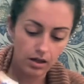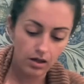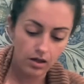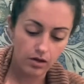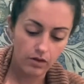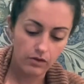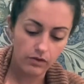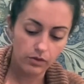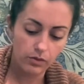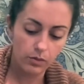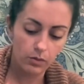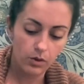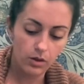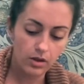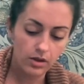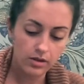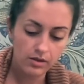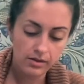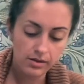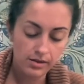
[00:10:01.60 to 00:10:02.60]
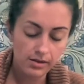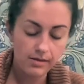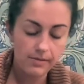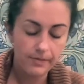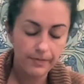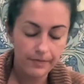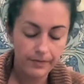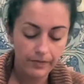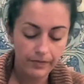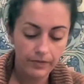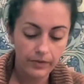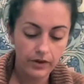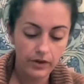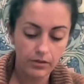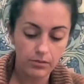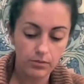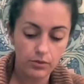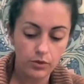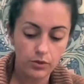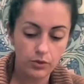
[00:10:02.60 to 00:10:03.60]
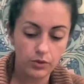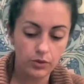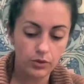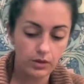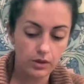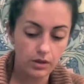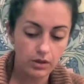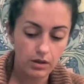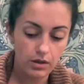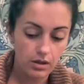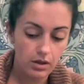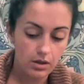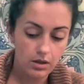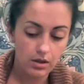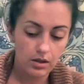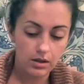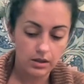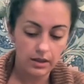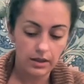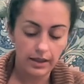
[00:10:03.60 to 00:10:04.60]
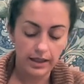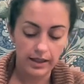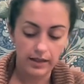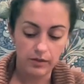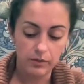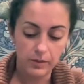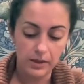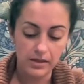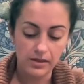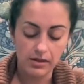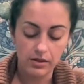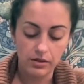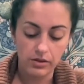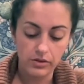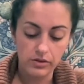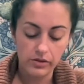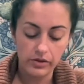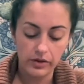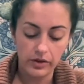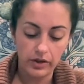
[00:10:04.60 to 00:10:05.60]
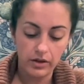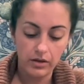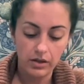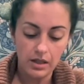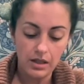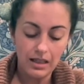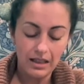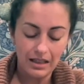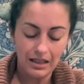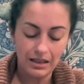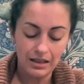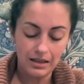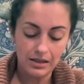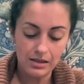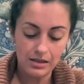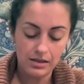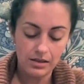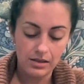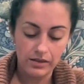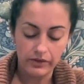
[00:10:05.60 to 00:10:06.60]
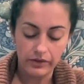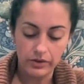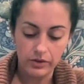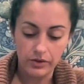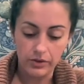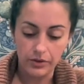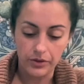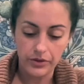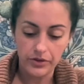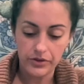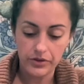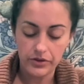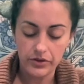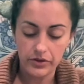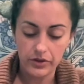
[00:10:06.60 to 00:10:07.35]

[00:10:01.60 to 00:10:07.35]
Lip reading: of Wands, the Moon, the 9 of Pentacles. Yeah, it is difficult.